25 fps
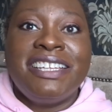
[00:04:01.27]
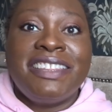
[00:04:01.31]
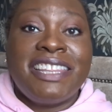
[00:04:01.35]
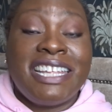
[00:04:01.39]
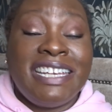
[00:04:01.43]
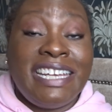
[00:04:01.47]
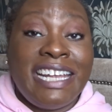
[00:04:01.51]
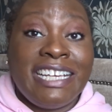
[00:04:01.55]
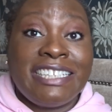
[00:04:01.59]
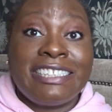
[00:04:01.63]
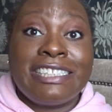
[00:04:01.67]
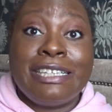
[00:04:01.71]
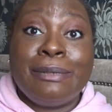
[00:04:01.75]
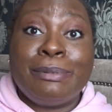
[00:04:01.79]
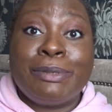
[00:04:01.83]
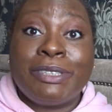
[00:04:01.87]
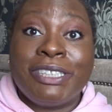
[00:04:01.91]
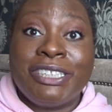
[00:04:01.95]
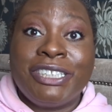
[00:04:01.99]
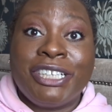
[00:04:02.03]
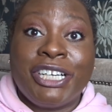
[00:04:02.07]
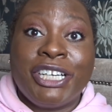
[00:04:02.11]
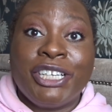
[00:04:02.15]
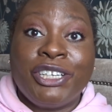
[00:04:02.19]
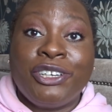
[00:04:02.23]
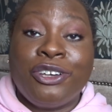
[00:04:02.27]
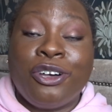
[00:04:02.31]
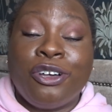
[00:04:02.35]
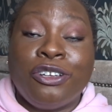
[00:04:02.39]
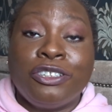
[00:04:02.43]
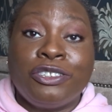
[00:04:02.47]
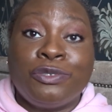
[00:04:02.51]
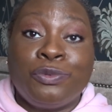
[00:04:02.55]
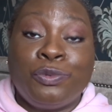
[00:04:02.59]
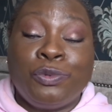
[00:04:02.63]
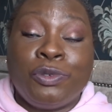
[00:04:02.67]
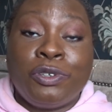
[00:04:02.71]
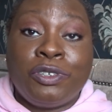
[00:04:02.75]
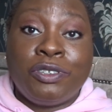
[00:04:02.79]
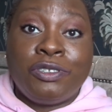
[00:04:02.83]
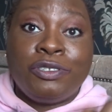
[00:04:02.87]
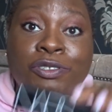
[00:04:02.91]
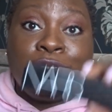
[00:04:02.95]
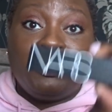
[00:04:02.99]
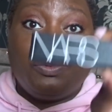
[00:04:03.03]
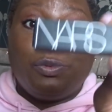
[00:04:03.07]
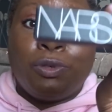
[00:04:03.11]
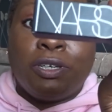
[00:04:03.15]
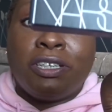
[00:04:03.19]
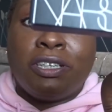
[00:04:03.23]
The next lipstick I got
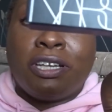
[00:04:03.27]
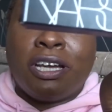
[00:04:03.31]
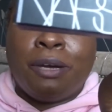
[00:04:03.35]
was one